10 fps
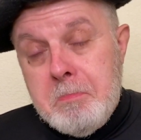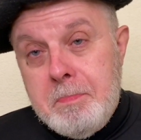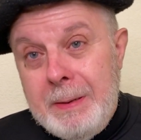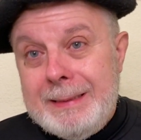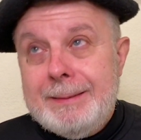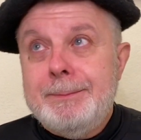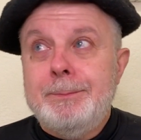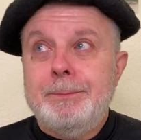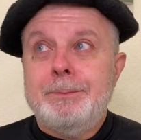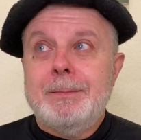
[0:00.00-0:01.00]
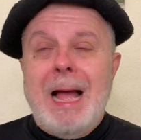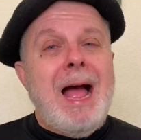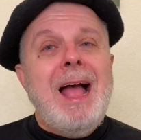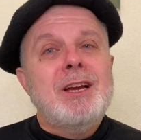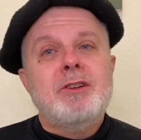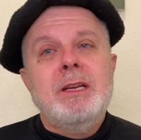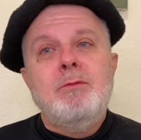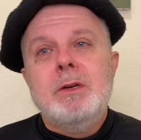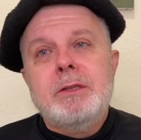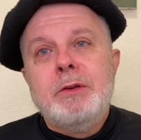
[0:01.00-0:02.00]
But I actually
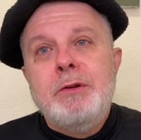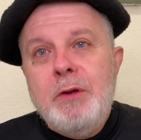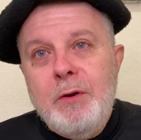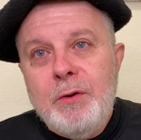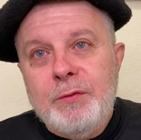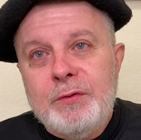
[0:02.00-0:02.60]
was the nerve.